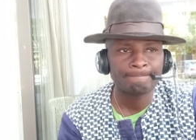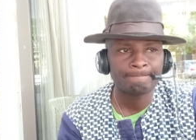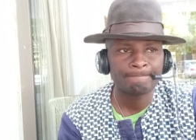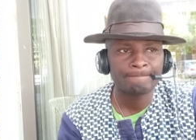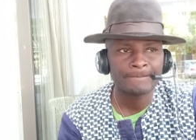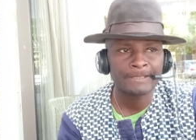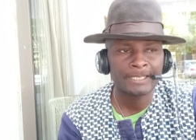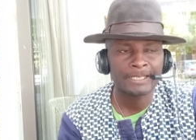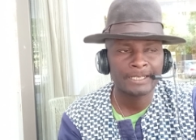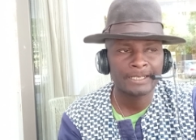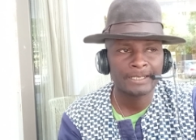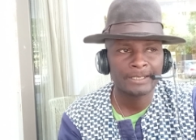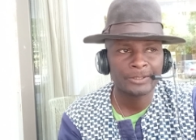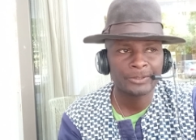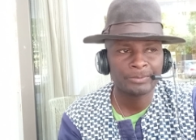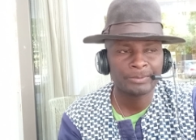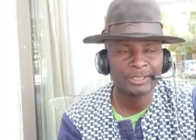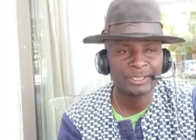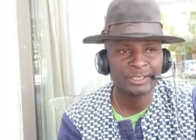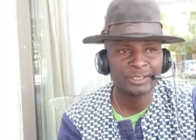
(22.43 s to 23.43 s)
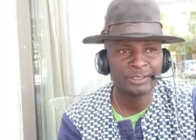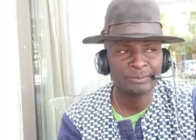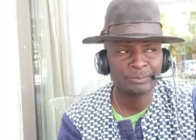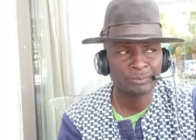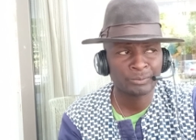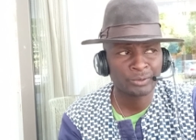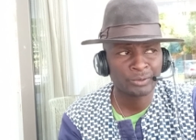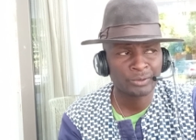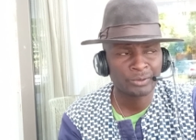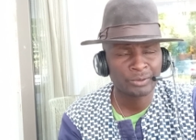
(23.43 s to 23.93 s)
there has been
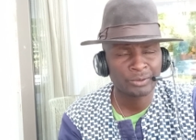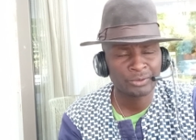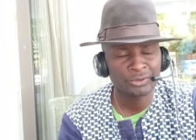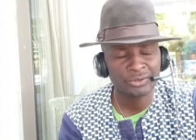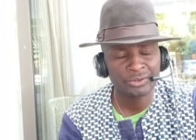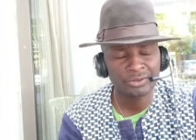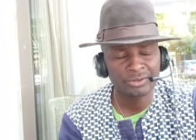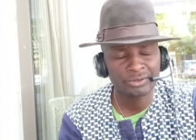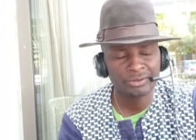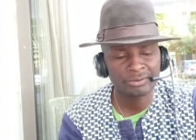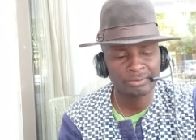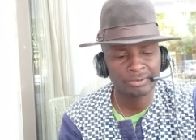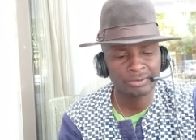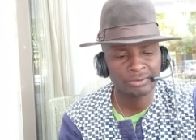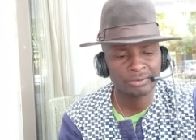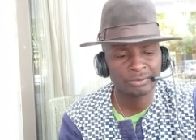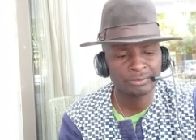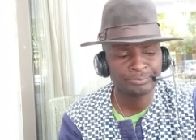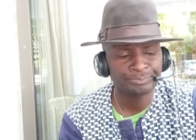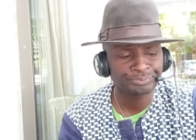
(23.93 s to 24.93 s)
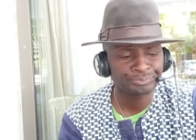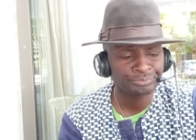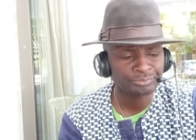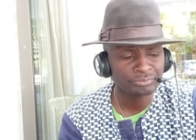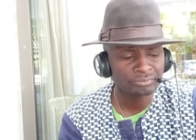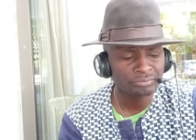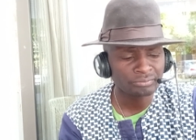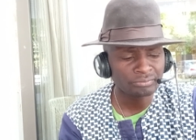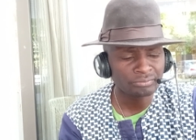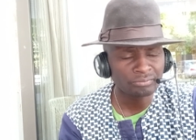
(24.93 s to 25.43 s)
considerable
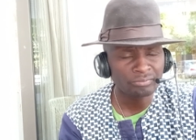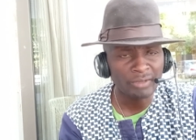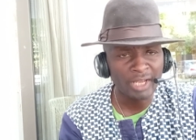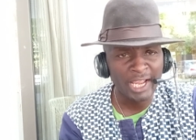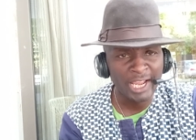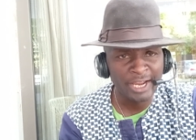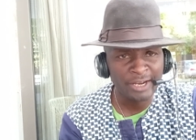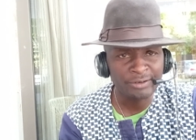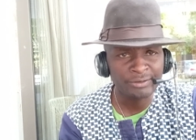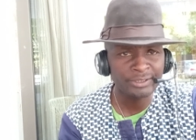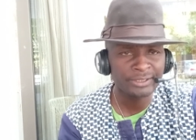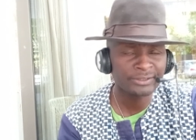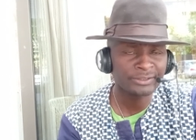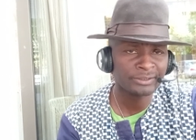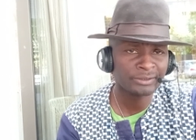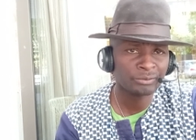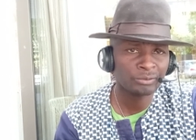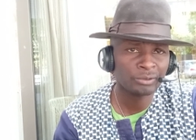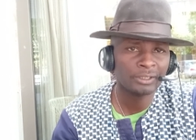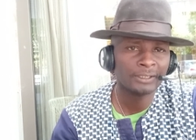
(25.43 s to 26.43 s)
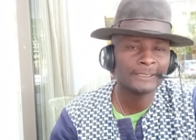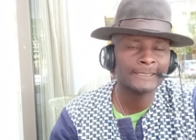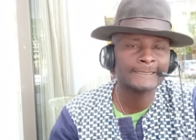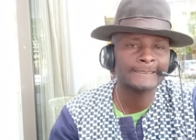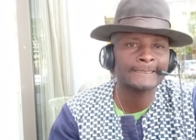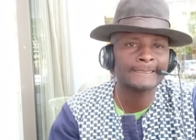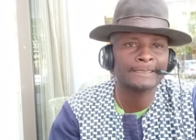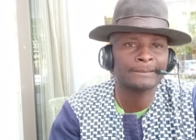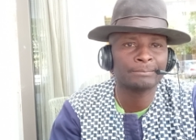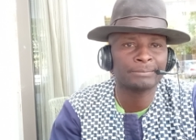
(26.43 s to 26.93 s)
areas in the
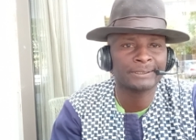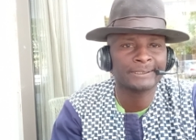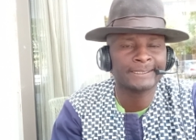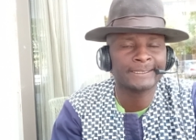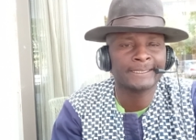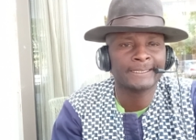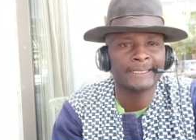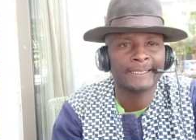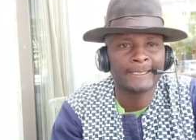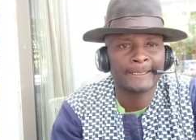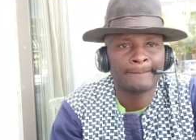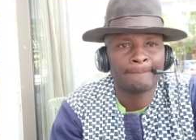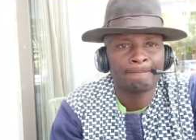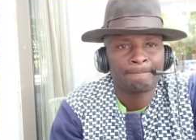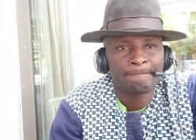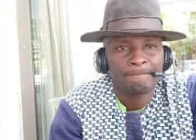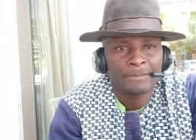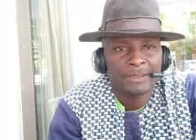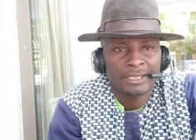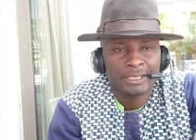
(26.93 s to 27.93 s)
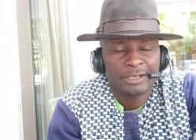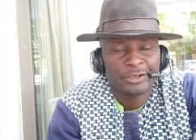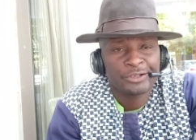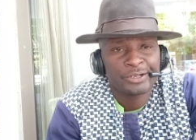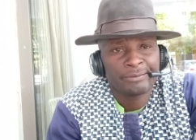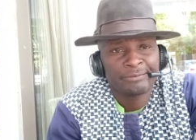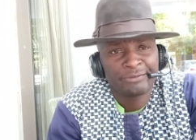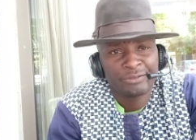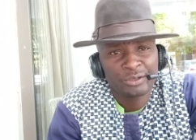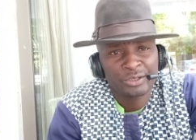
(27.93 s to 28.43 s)
world, in particular the area
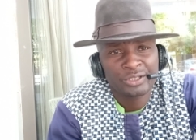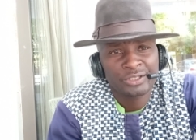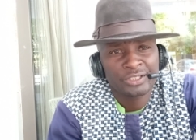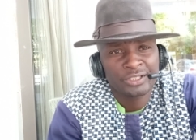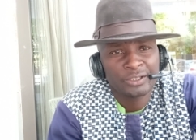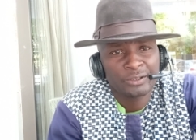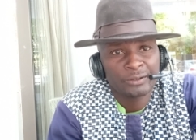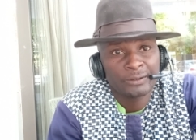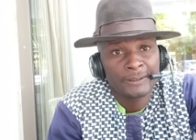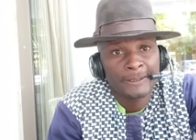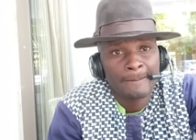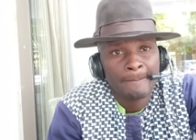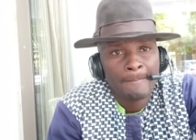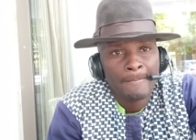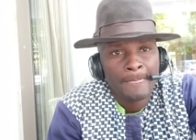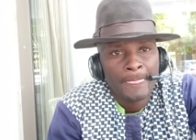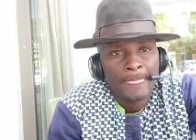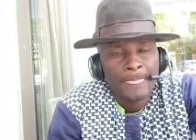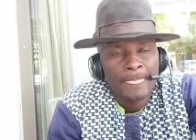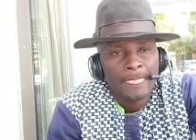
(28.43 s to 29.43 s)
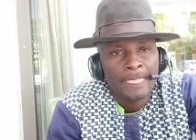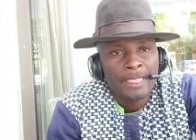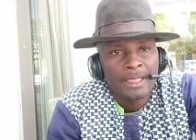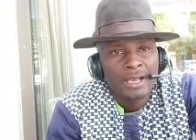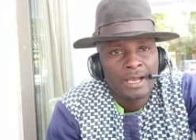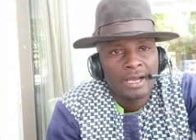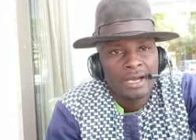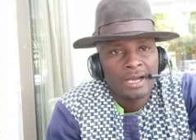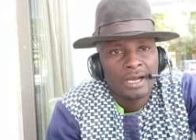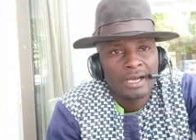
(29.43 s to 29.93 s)
I'm focusing on,
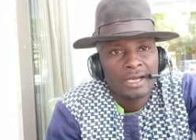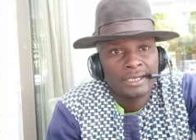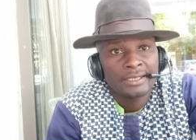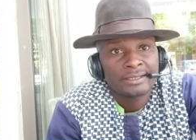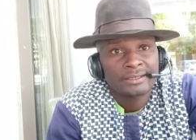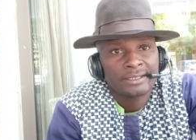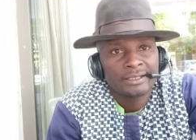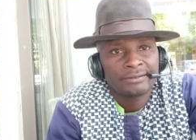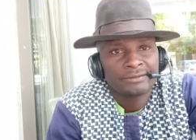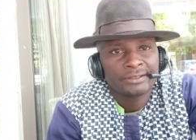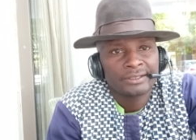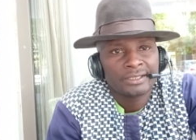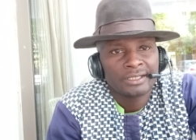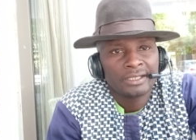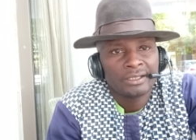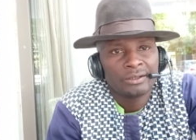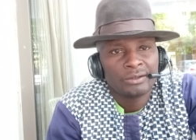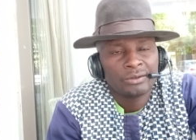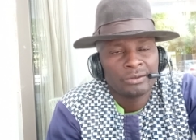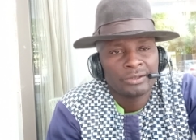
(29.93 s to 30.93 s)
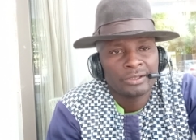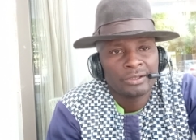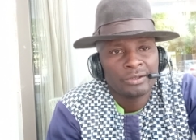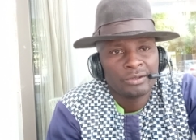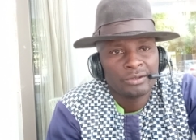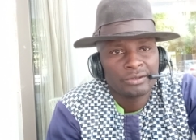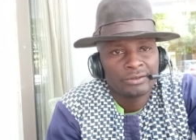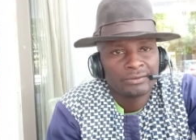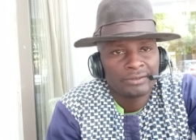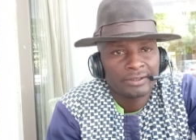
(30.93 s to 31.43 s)
East Africa or the
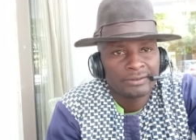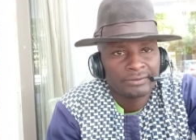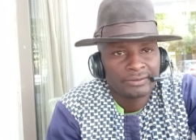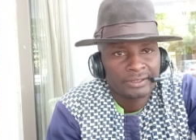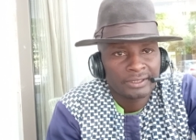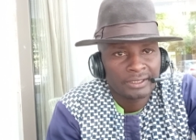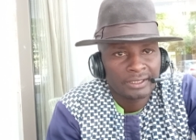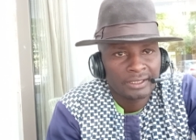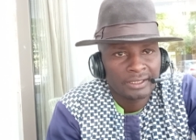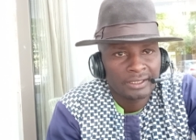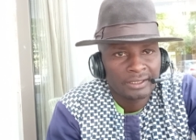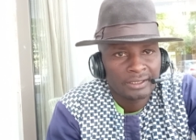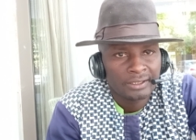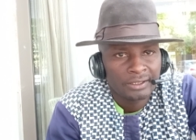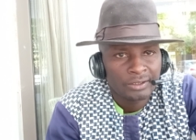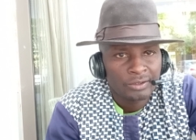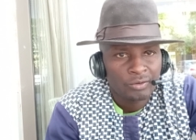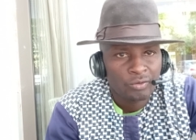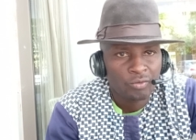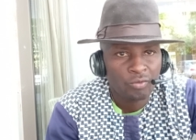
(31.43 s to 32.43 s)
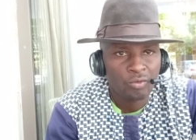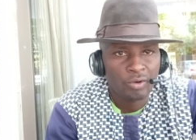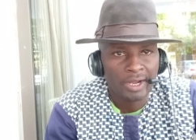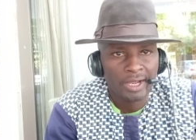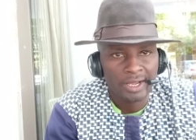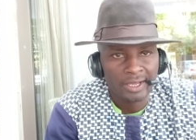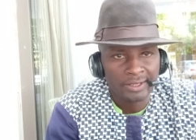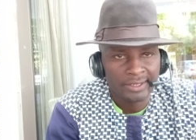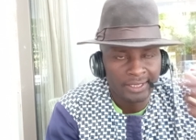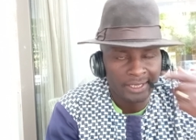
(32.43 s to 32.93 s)
Horn of Africa,
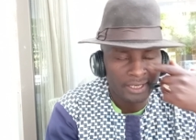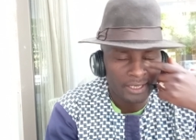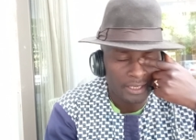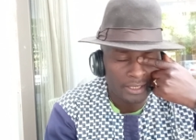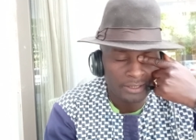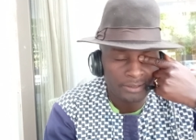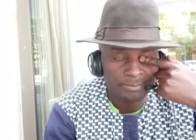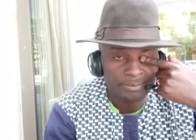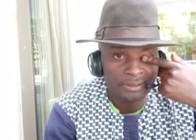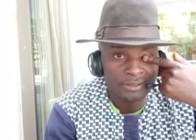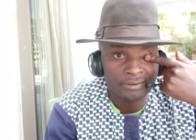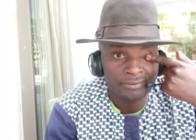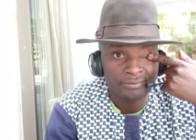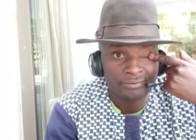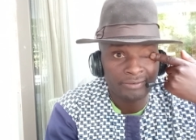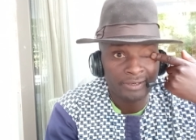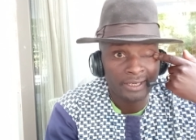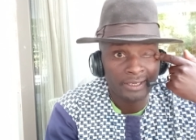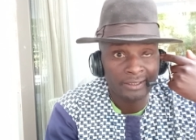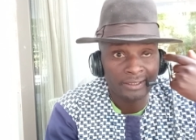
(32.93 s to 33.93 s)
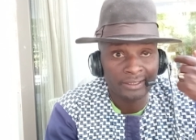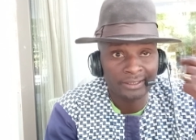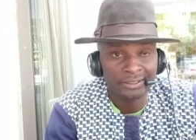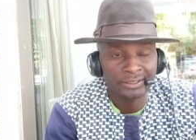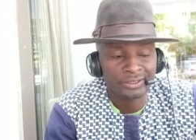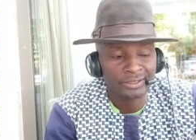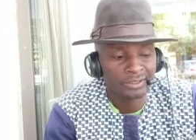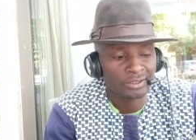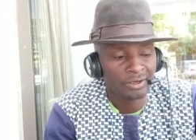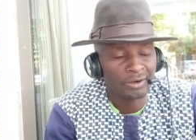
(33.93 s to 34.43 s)
where there has been
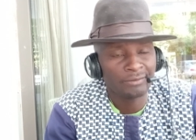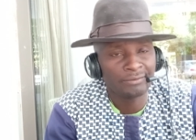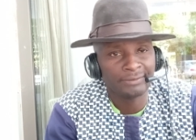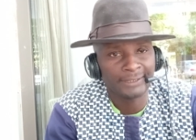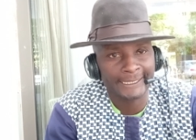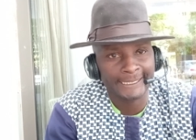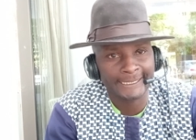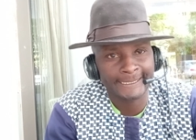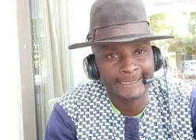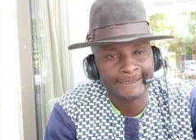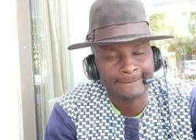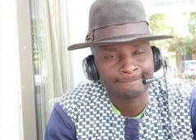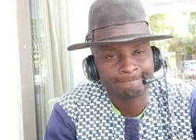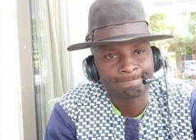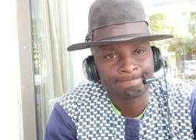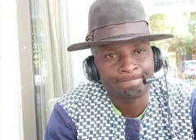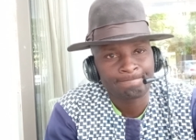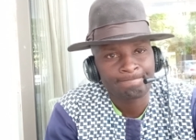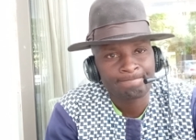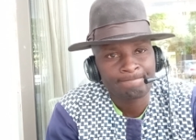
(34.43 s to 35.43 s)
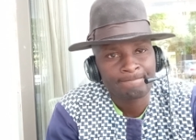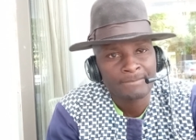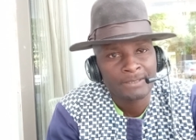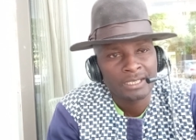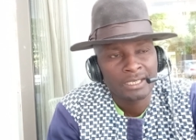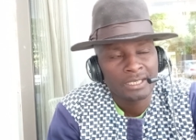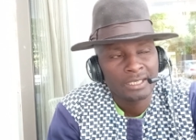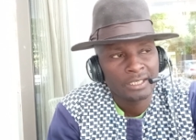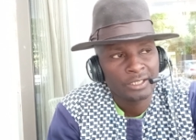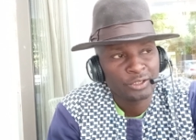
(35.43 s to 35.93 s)
violent conflict,
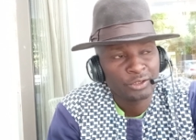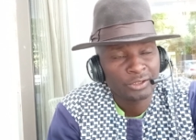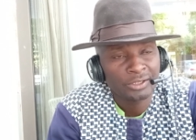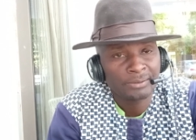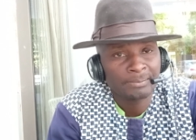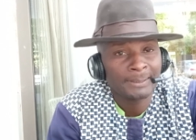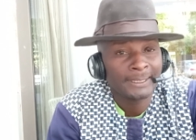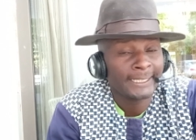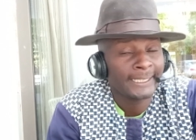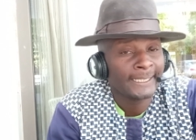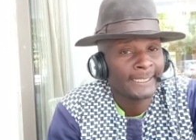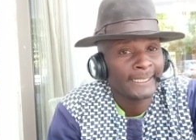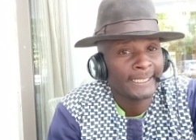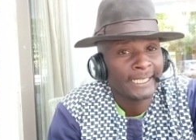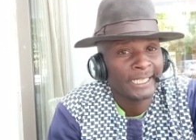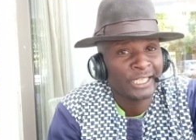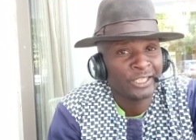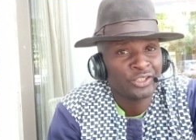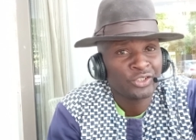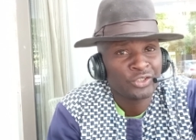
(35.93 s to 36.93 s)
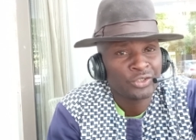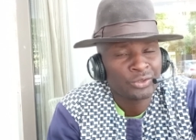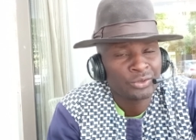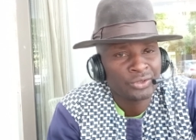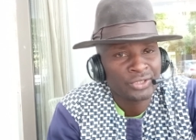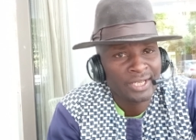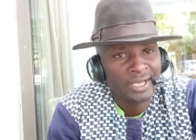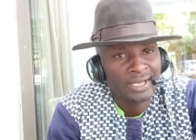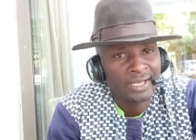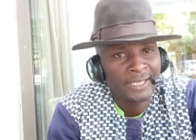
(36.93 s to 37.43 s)
notably in
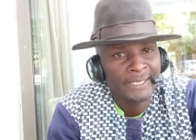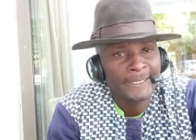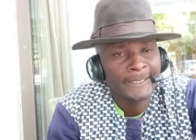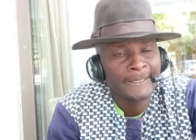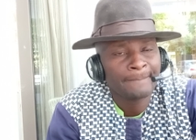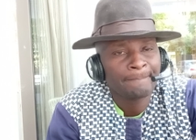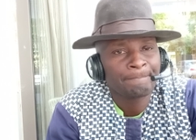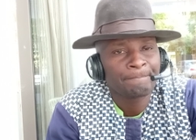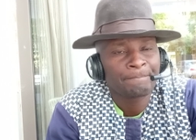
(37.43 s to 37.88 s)
Sudan